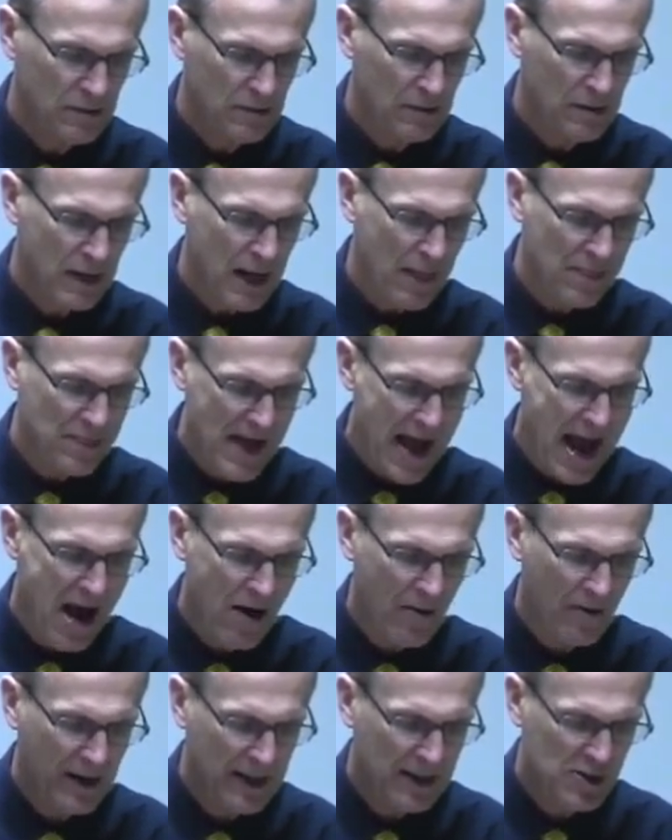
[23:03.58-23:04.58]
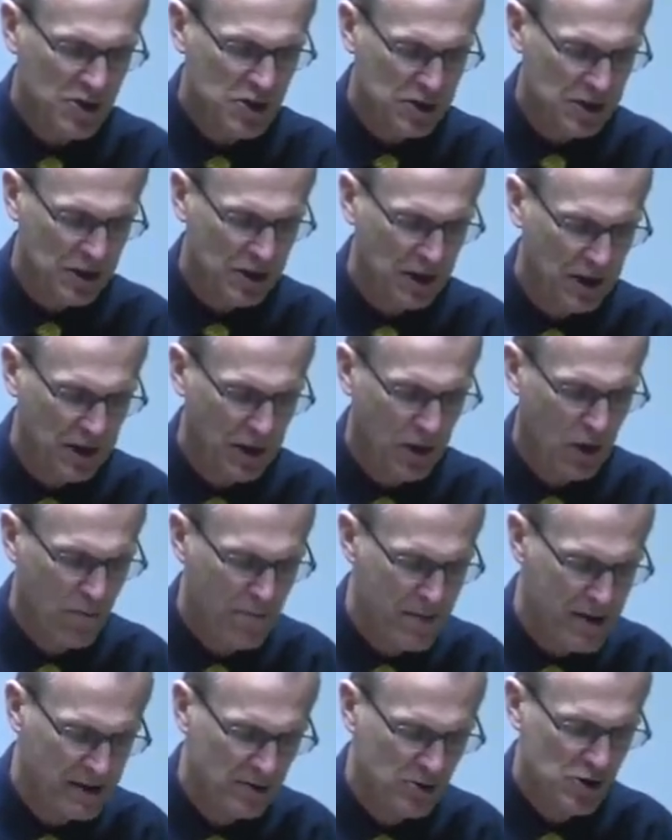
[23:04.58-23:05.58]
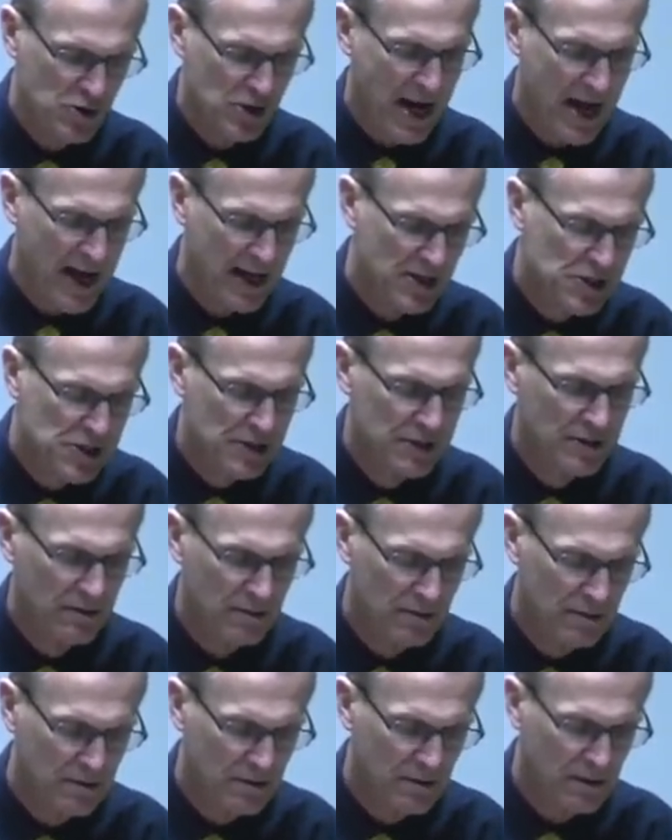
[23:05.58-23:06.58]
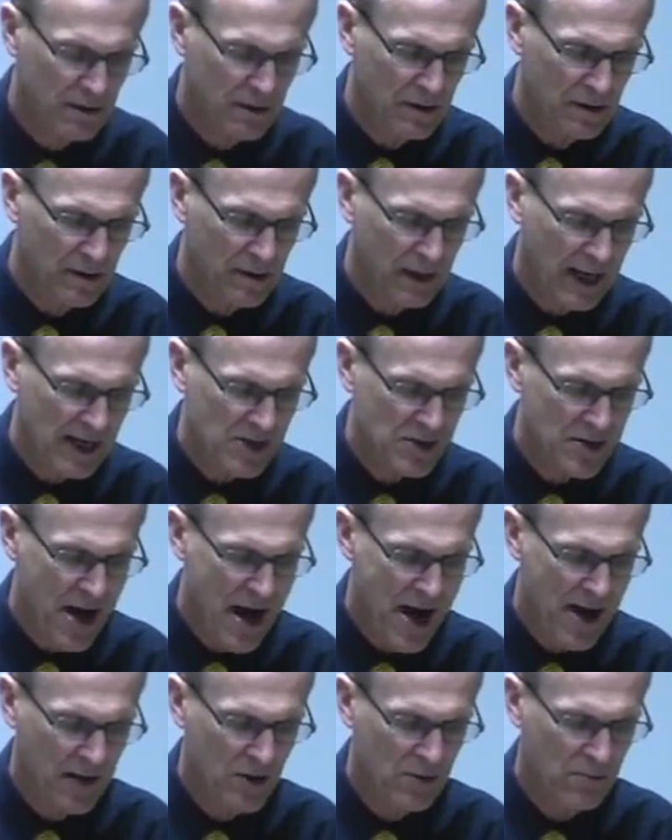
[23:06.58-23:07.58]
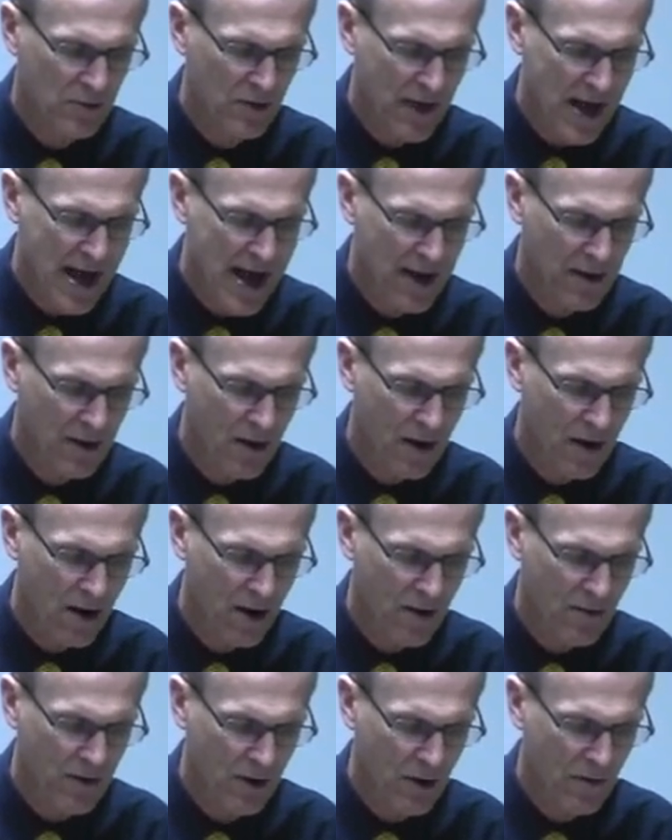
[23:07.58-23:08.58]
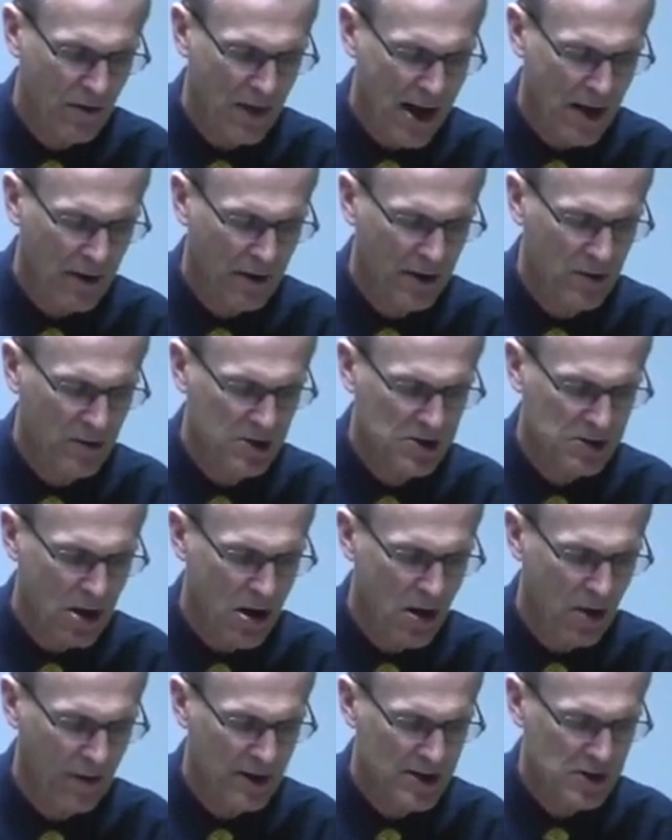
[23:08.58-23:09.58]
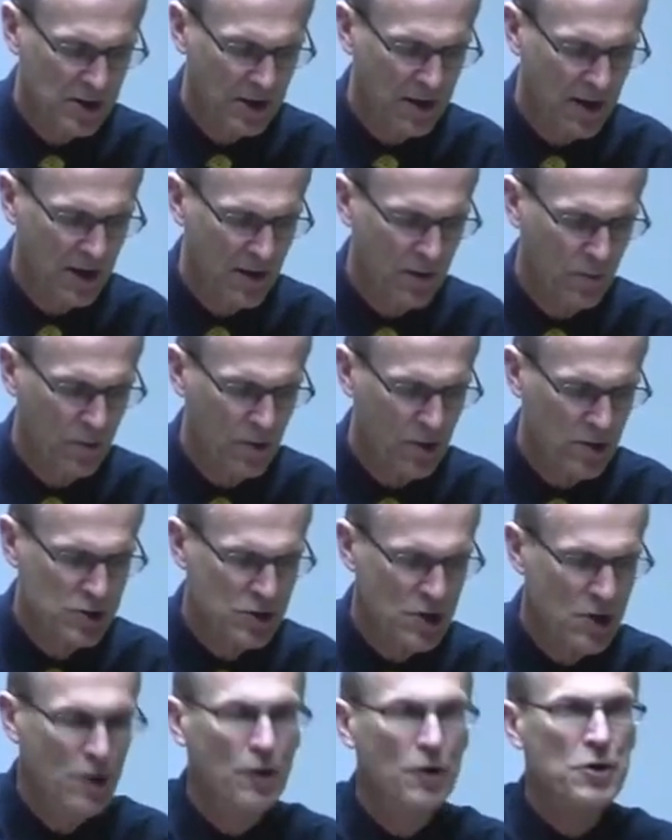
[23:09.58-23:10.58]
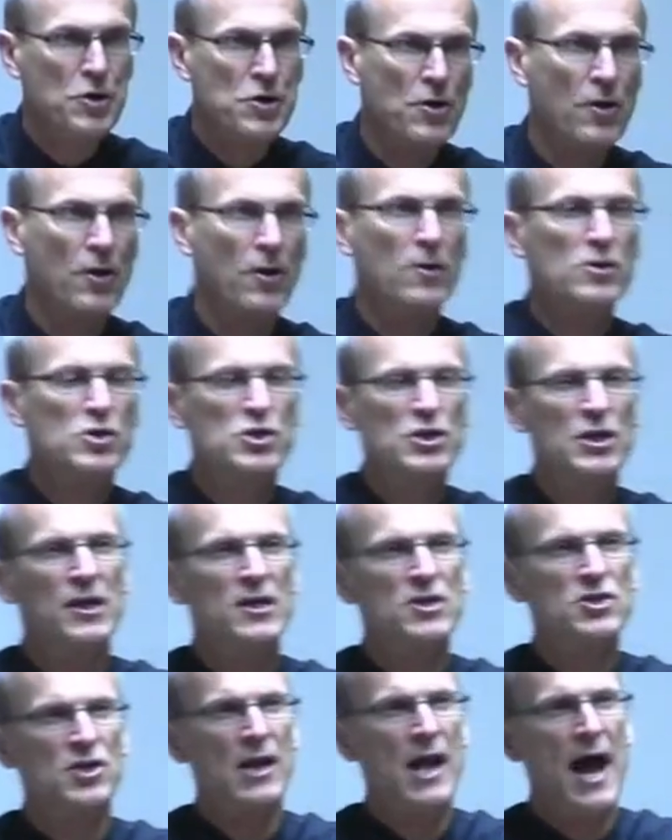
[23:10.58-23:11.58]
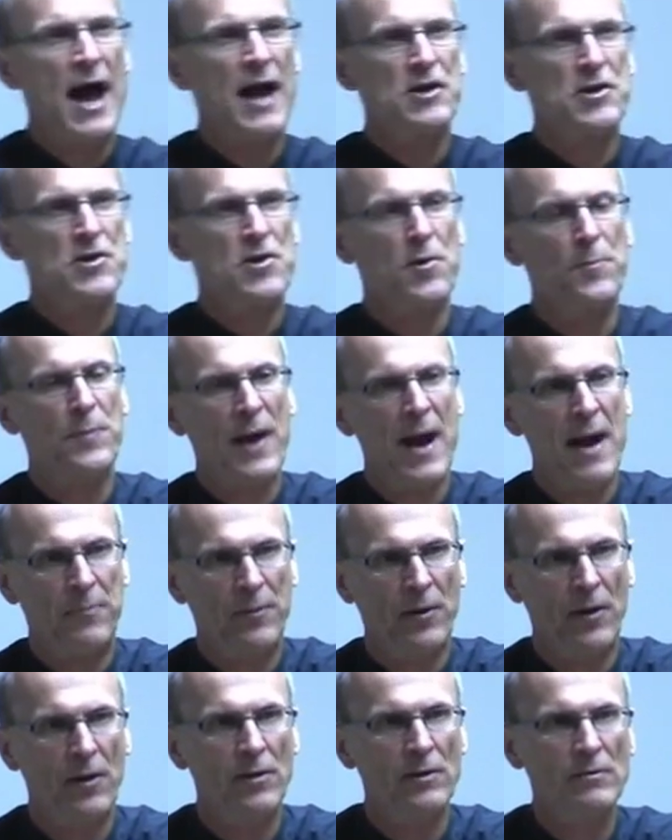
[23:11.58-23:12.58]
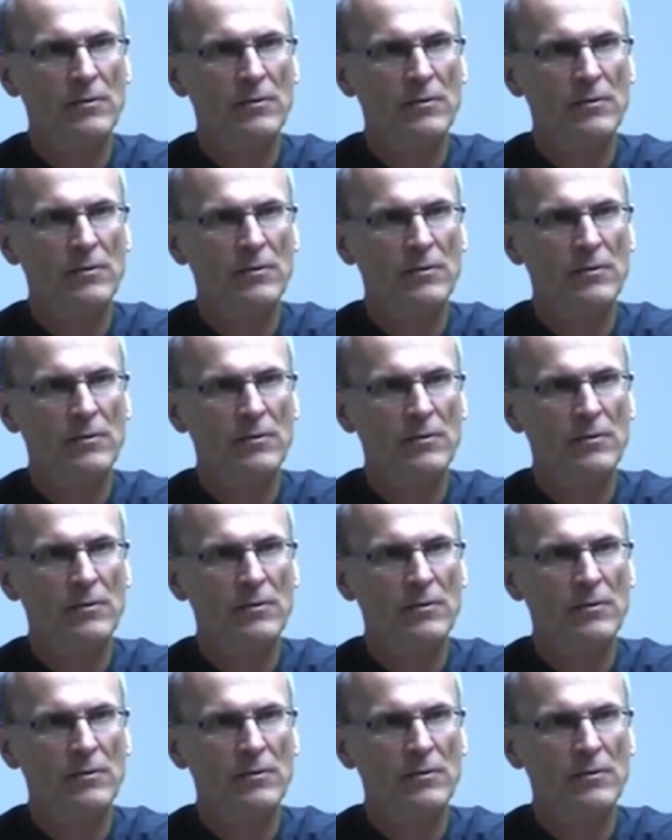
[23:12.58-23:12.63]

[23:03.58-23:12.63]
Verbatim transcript: And thou, his son, O Belshazzar, has not humbled thine heart, though thou knewest all this. In other words, you're just like your papa.